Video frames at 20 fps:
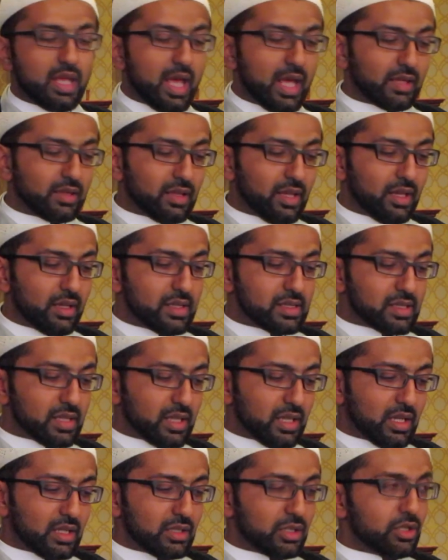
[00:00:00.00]
And that is
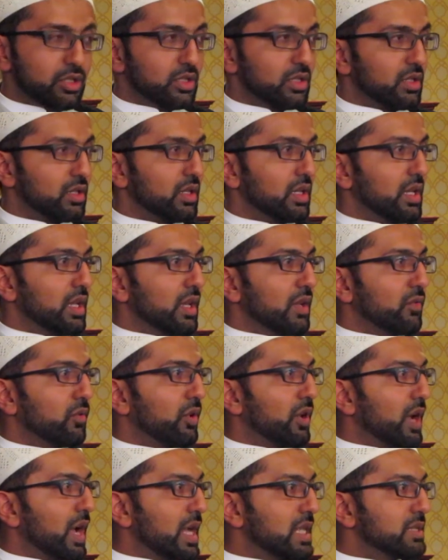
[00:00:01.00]
again here,
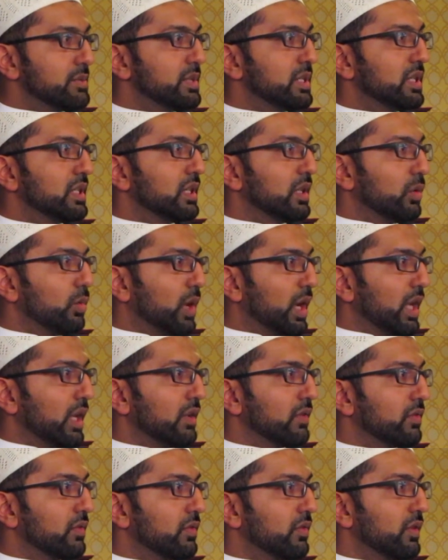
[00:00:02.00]
for a husband and the
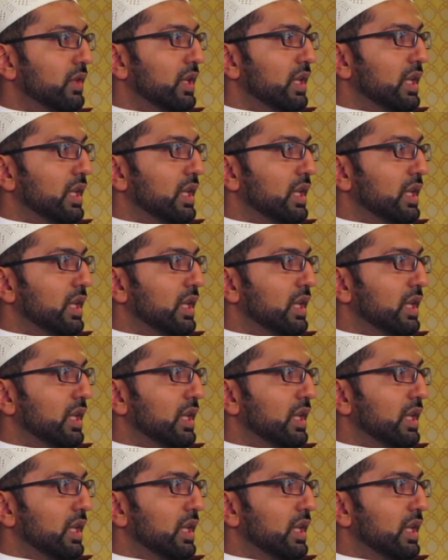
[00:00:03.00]
wife,